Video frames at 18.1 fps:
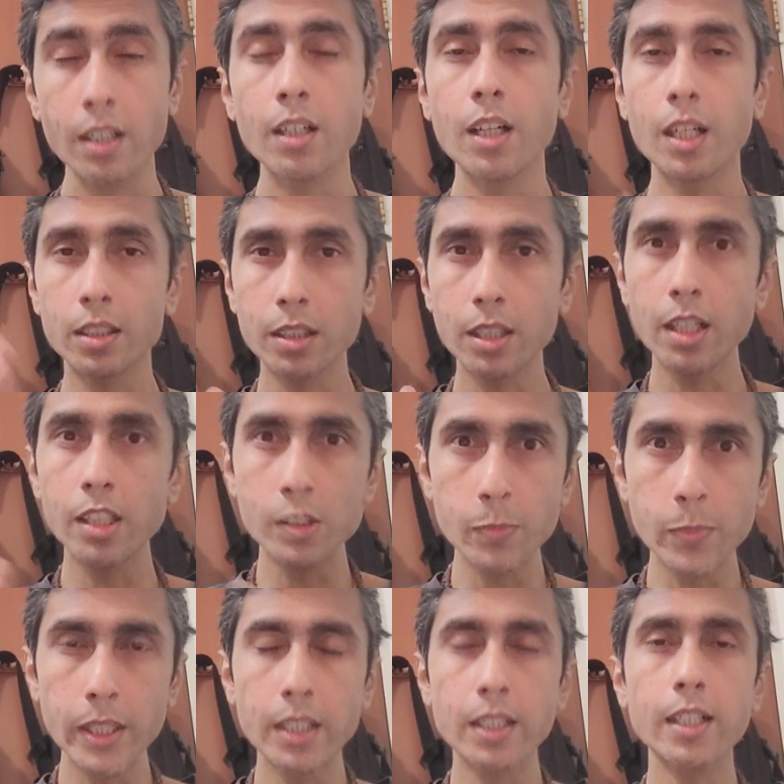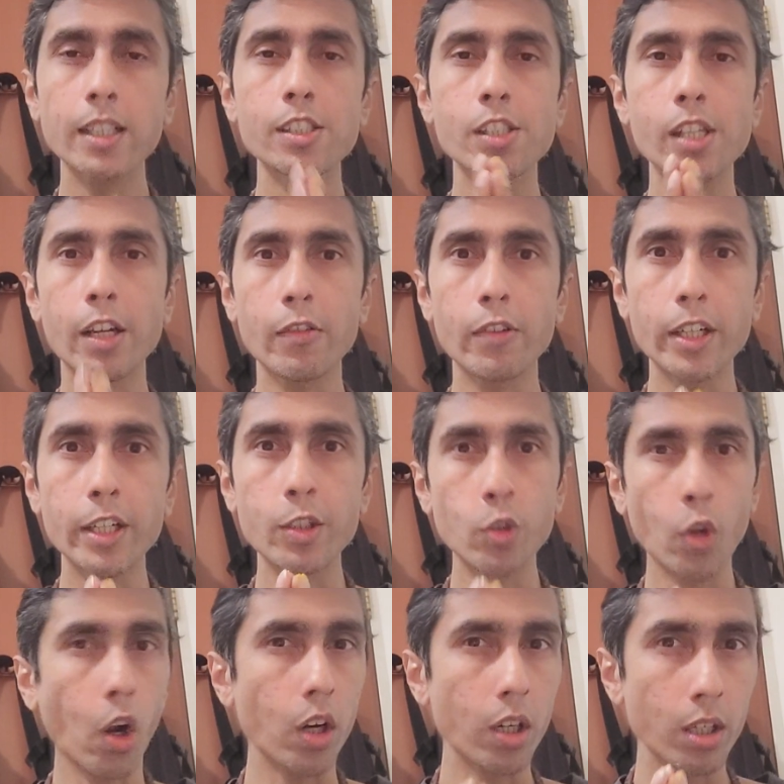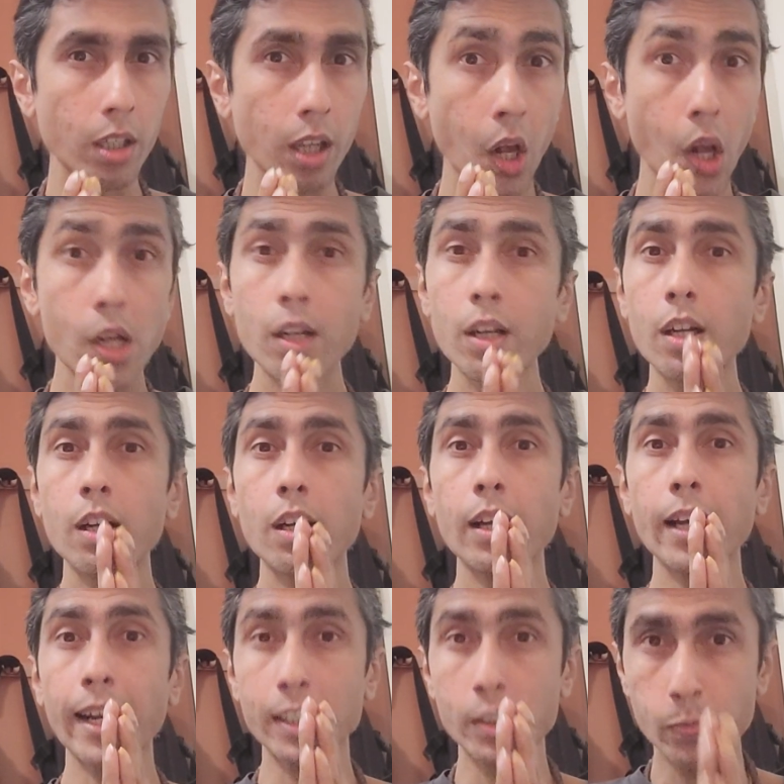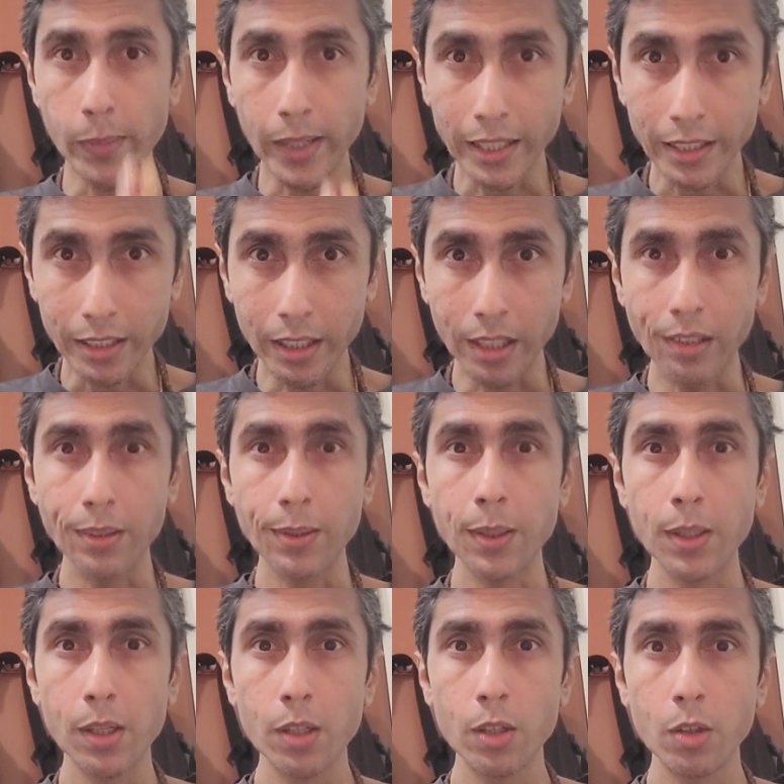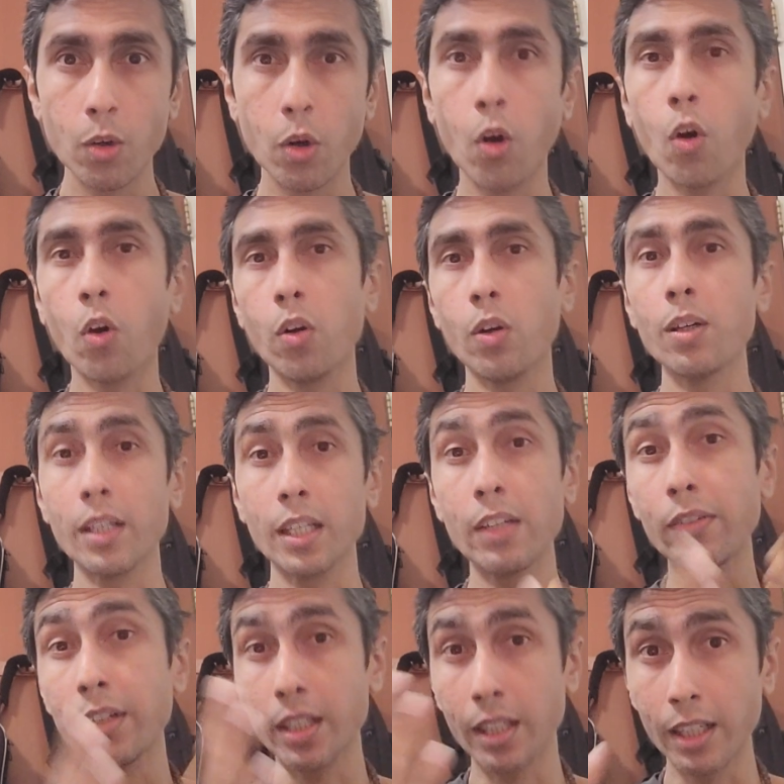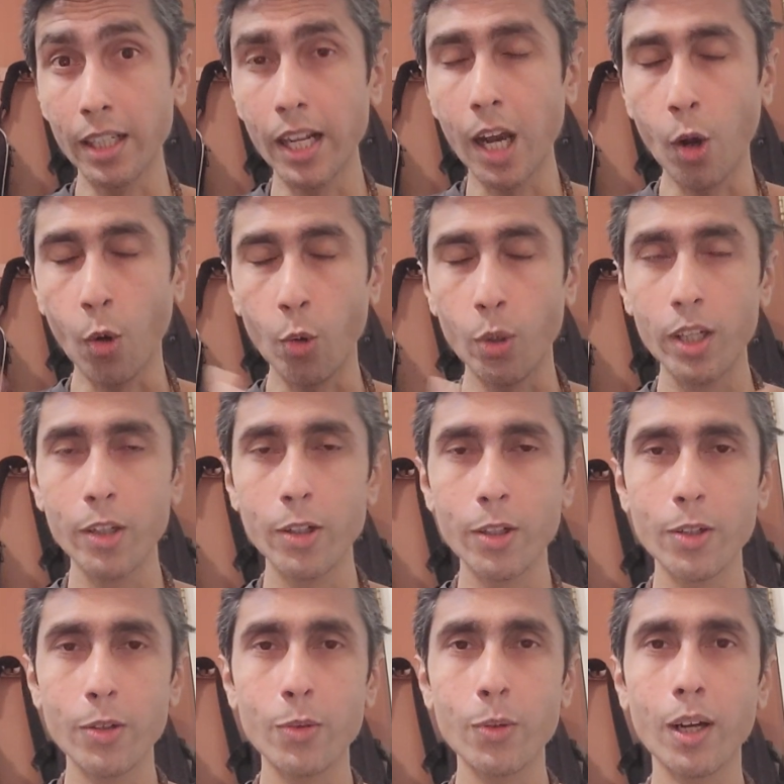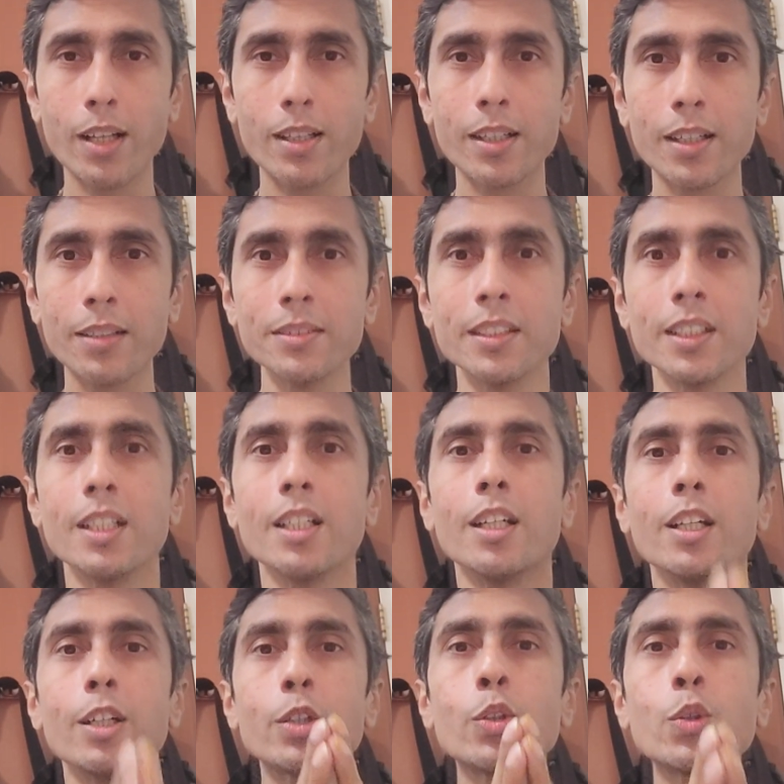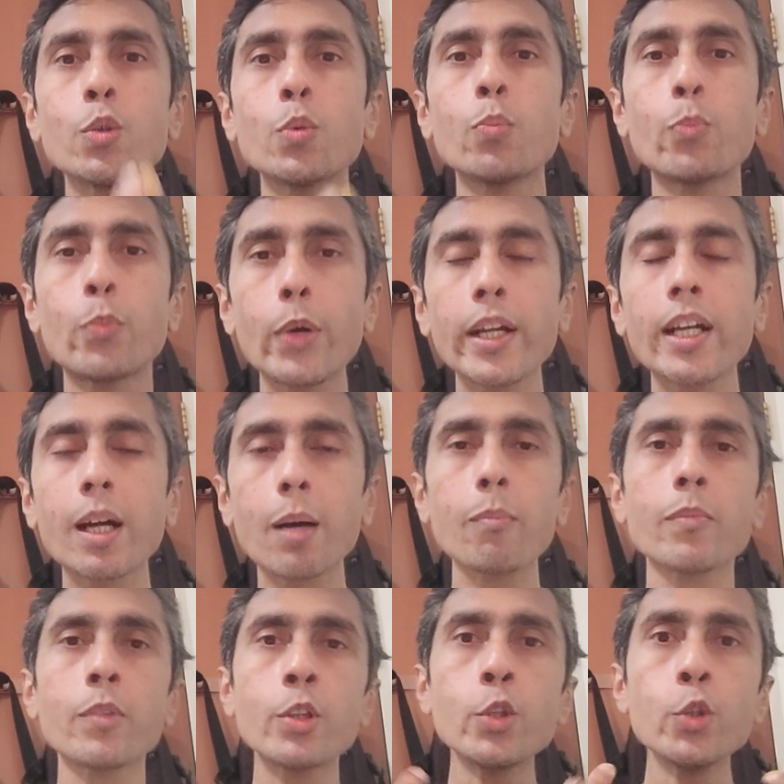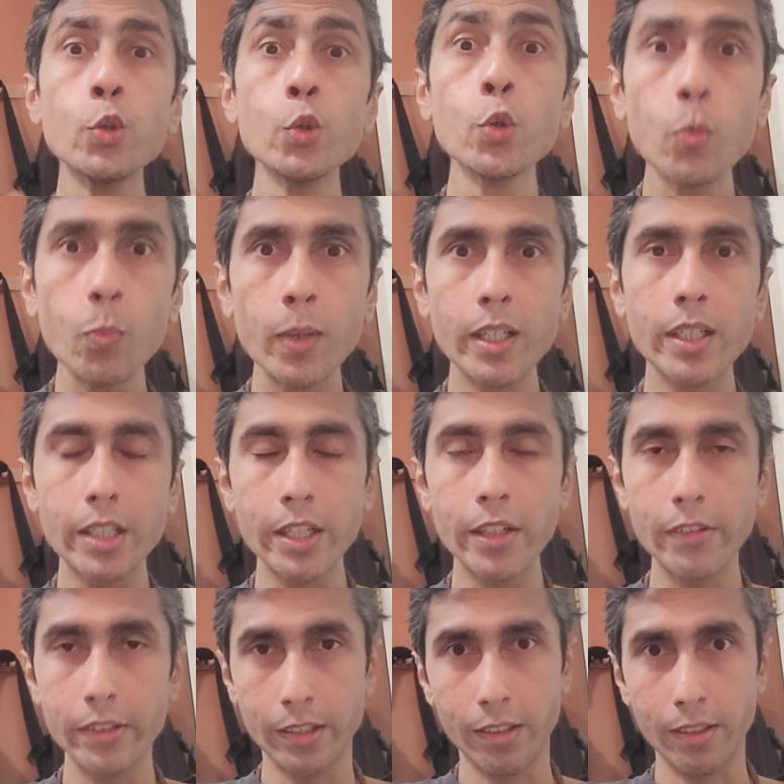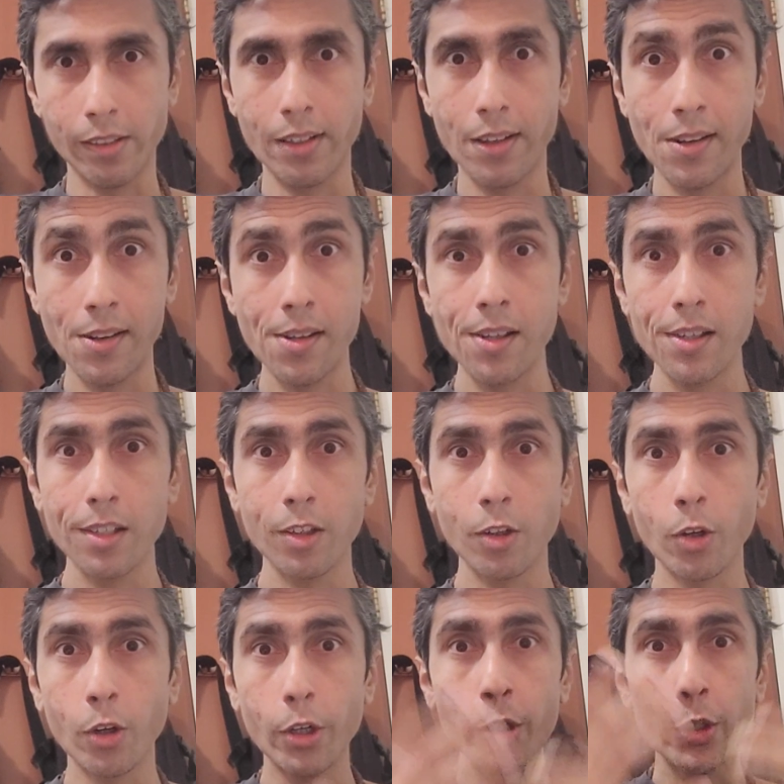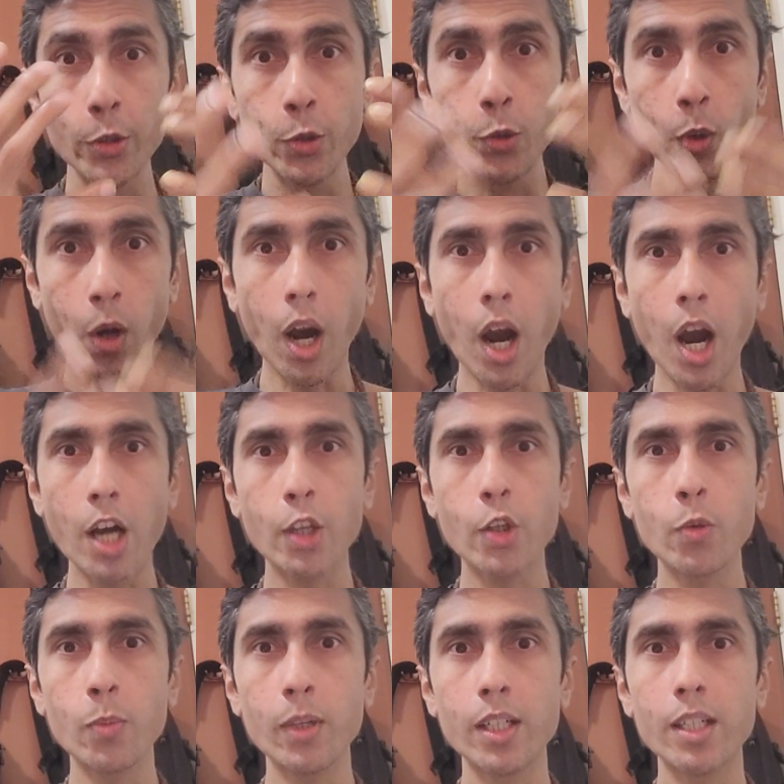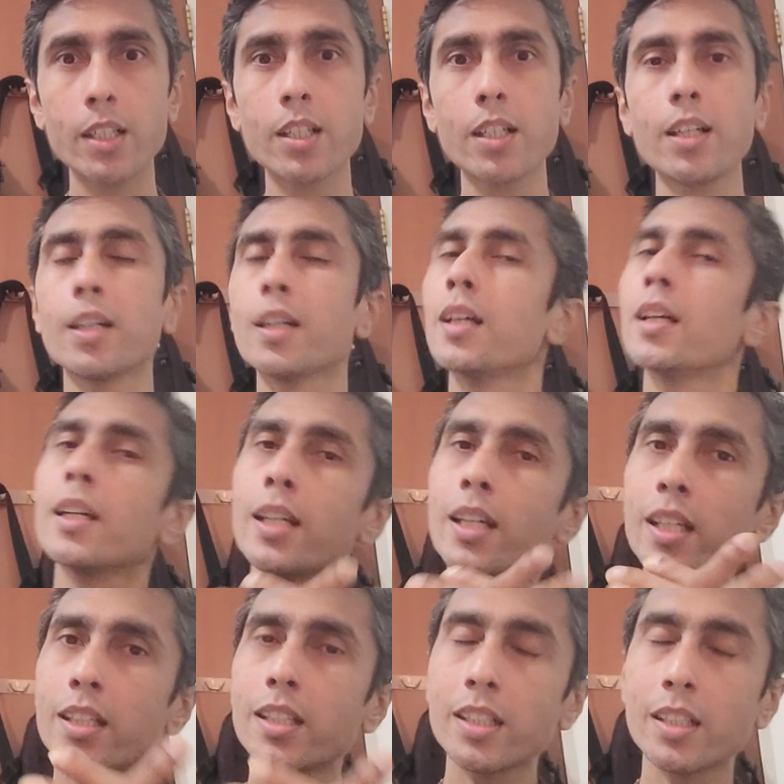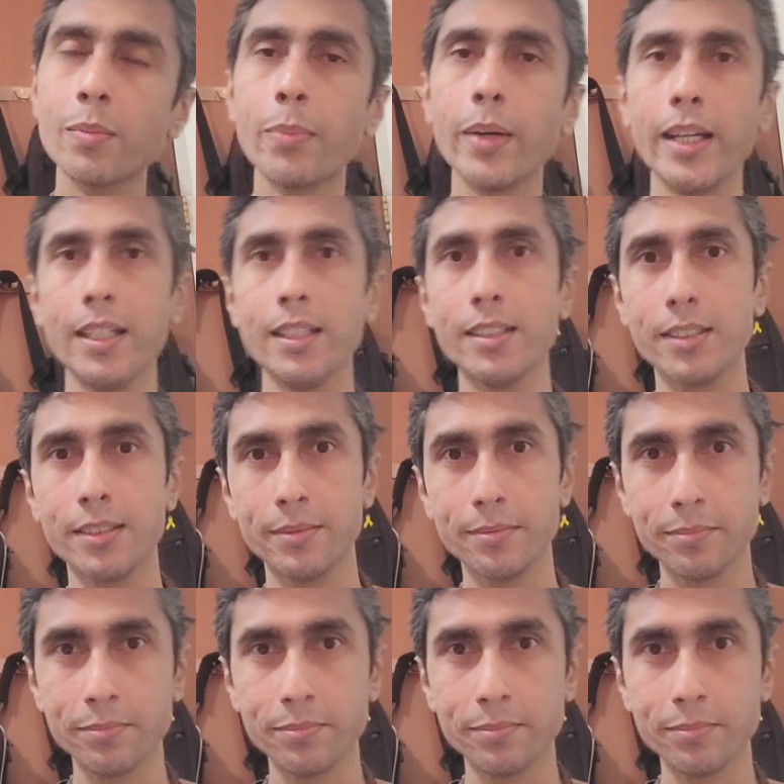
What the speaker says: A third speaker is generally not expected or even allowed, rather, to bring up new material or a new argument in the debate.